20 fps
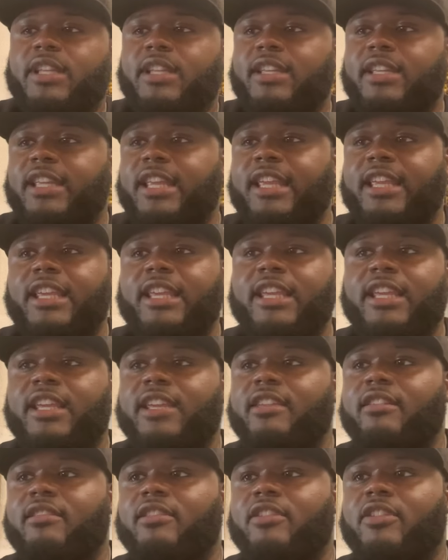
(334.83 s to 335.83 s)

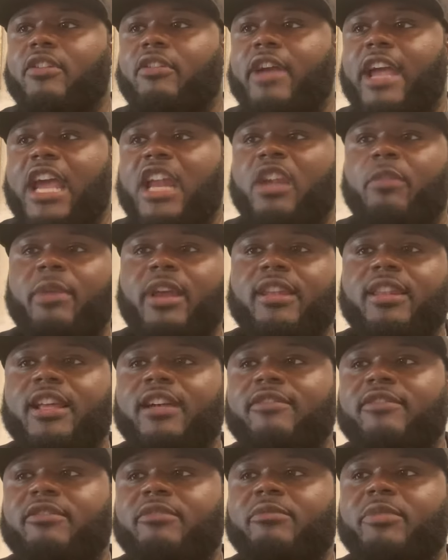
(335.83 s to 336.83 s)
geeky, anime
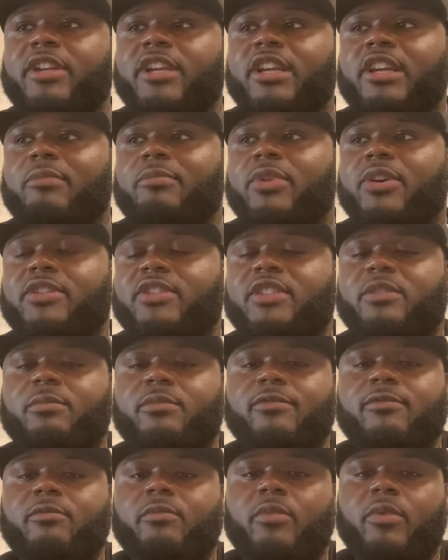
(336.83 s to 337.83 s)
loving
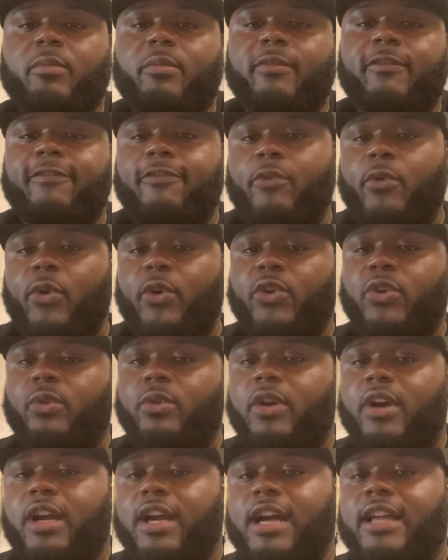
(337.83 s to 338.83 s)
person before you
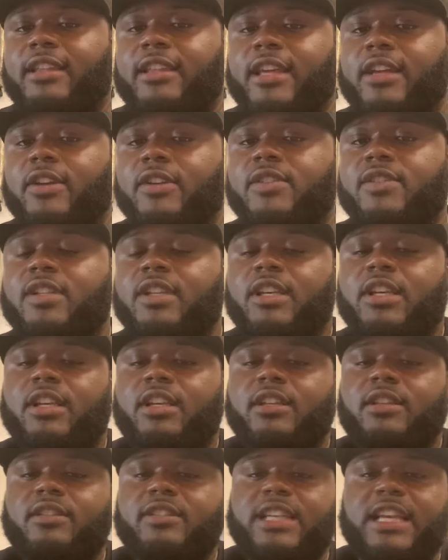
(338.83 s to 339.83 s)
got letters,
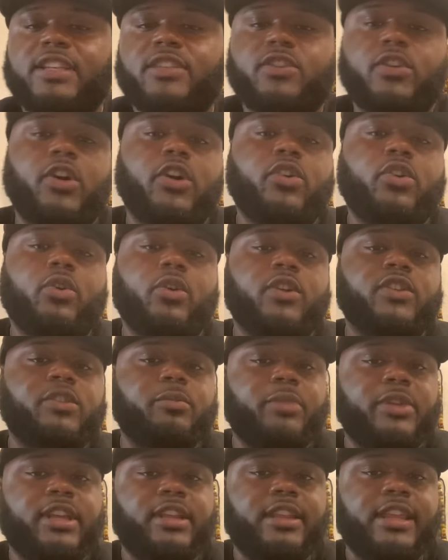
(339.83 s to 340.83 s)
chances are you're going to
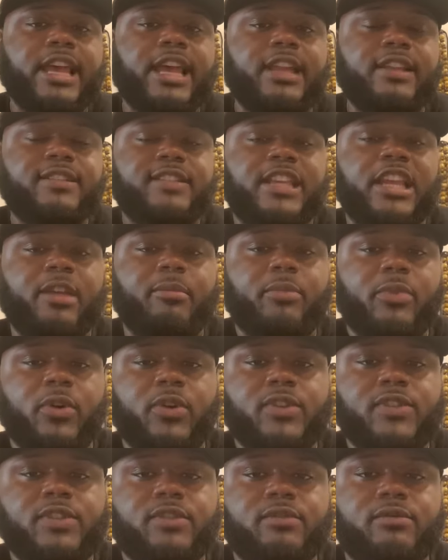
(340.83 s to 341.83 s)
be that same
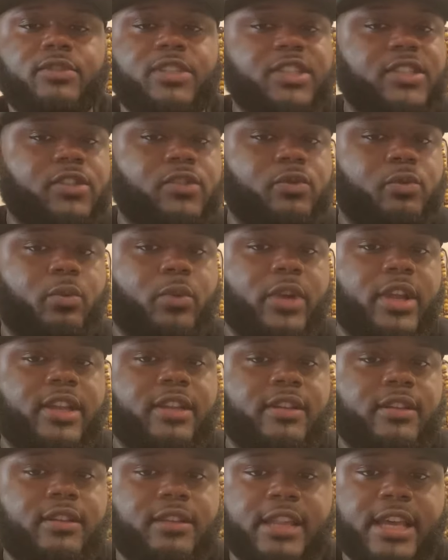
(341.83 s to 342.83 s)
person, just with
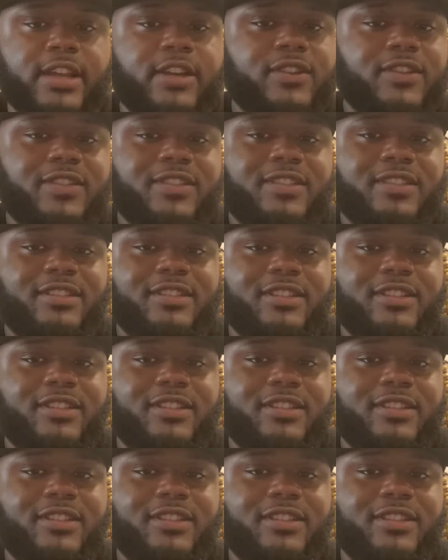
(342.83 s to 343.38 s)
letters.